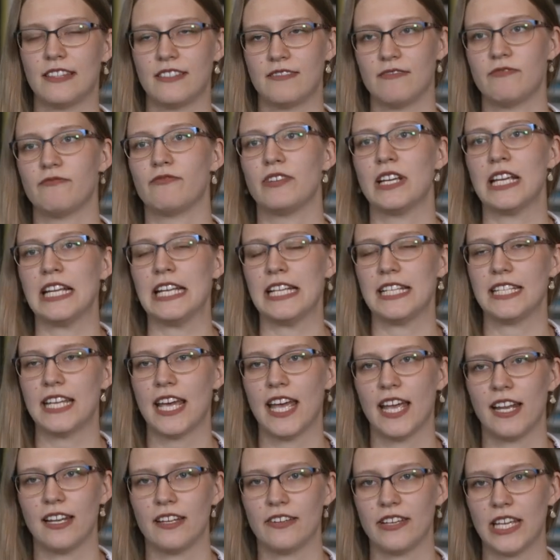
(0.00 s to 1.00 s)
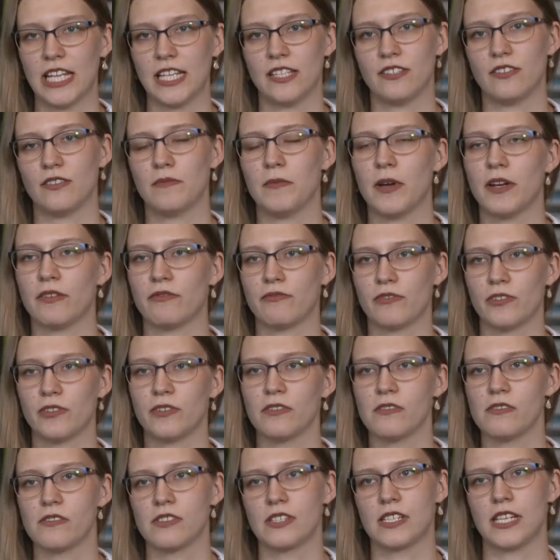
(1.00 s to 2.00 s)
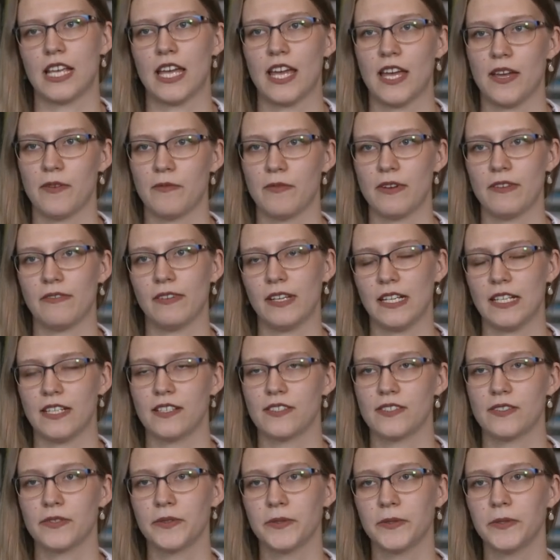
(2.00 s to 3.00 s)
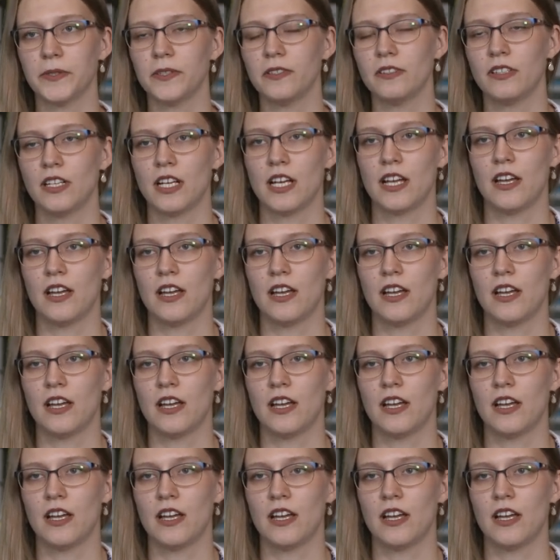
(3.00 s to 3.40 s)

really tailor it to my roles within the school.